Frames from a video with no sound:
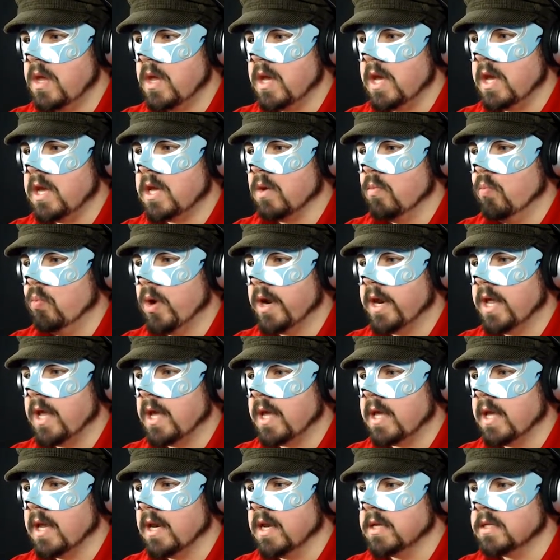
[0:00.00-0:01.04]
he can
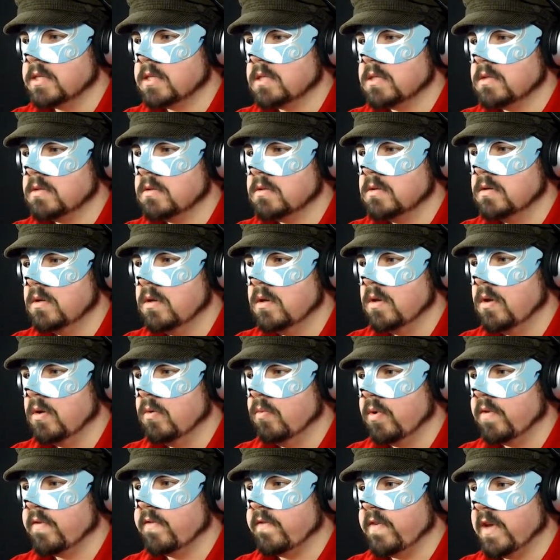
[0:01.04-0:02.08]
one-hit kill us
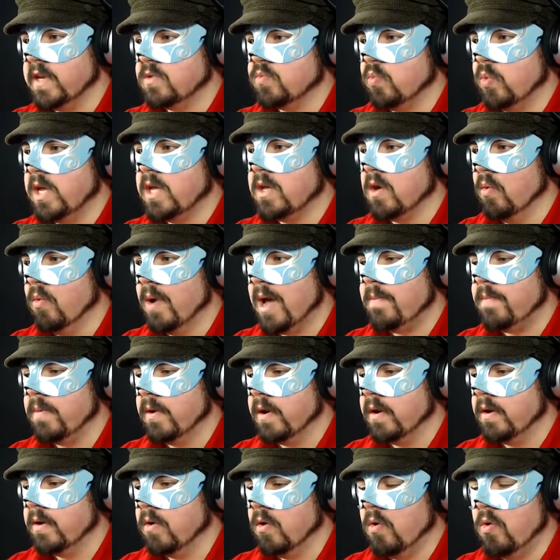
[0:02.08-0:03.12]
with his weaker
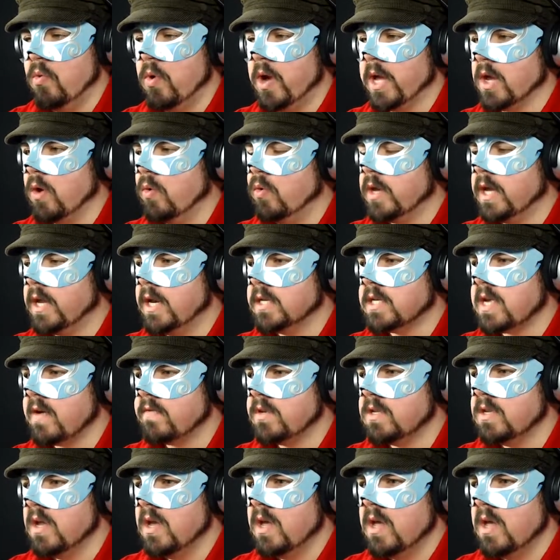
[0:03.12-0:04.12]
weapon. All killers have...